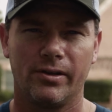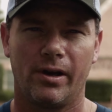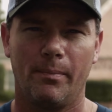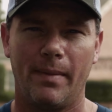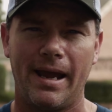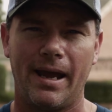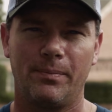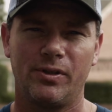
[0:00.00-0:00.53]
on a
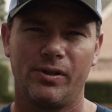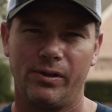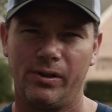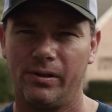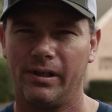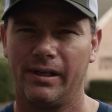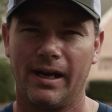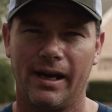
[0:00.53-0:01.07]
map so
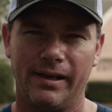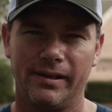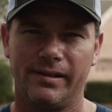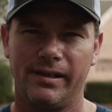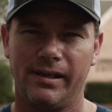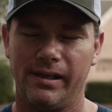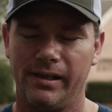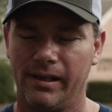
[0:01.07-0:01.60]
you can kind of
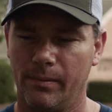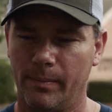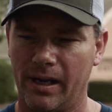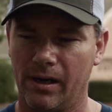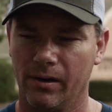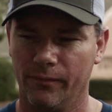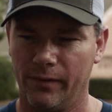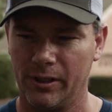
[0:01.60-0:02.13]
get a
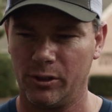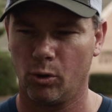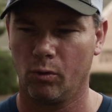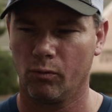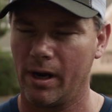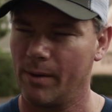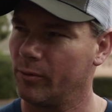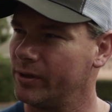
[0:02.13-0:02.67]
better
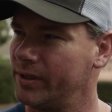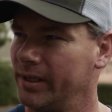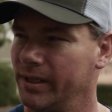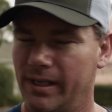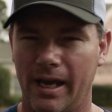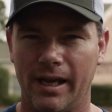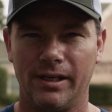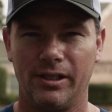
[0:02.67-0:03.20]
visual
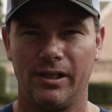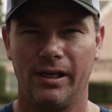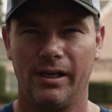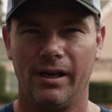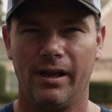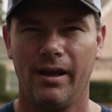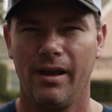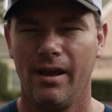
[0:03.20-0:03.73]

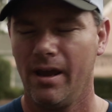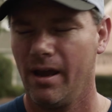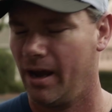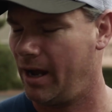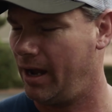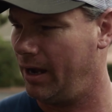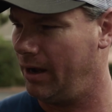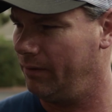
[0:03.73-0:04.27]
representation
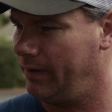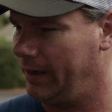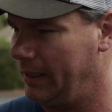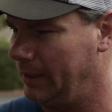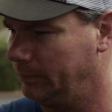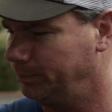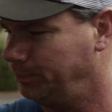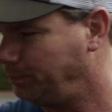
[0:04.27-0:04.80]
of
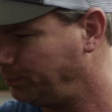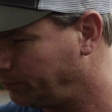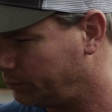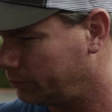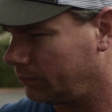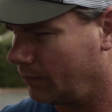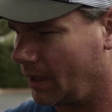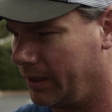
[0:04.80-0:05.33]

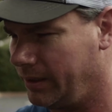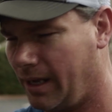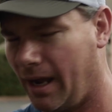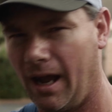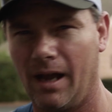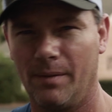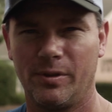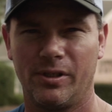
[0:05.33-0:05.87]
the
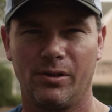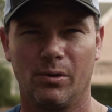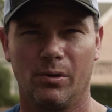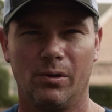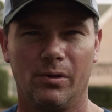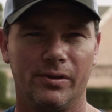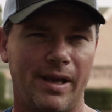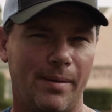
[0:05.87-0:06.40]

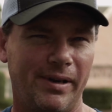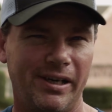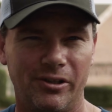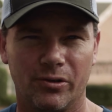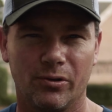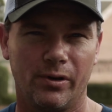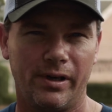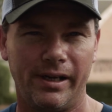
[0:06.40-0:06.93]
obstacles, how many
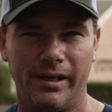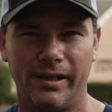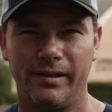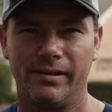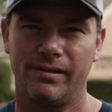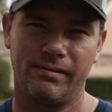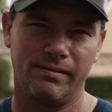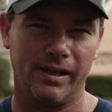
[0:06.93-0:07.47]

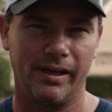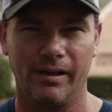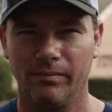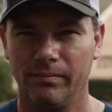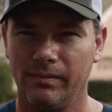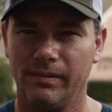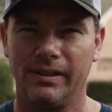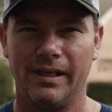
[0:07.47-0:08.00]
trees, the
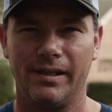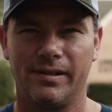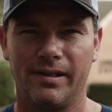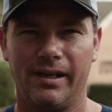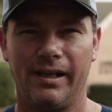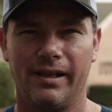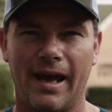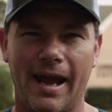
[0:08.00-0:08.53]

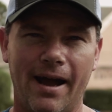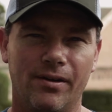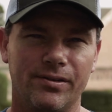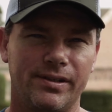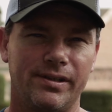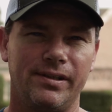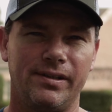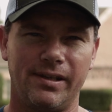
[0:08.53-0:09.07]
density of the
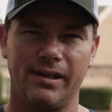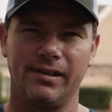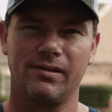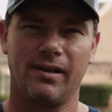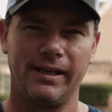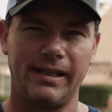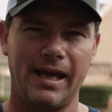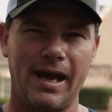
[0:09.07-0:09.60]
houses, things
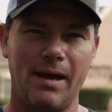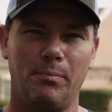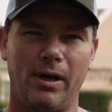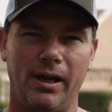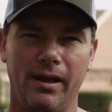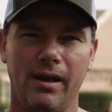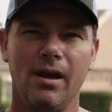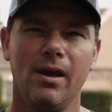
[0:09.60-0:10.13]
like that.
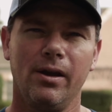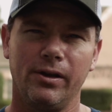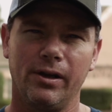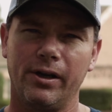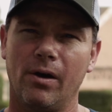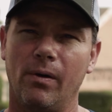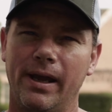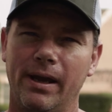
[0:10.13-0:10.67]
But I'm
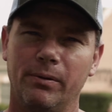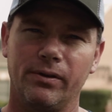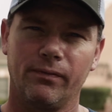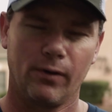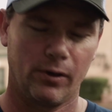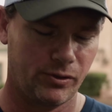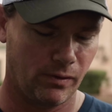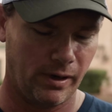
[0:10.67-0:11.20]
gonna go ahead with the
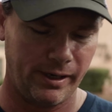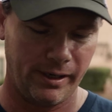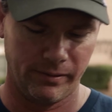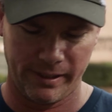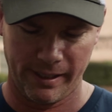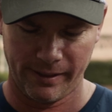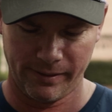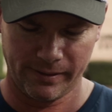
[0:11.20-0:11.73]
first radio
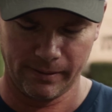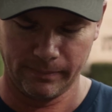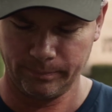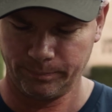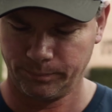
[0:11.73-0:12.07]
test.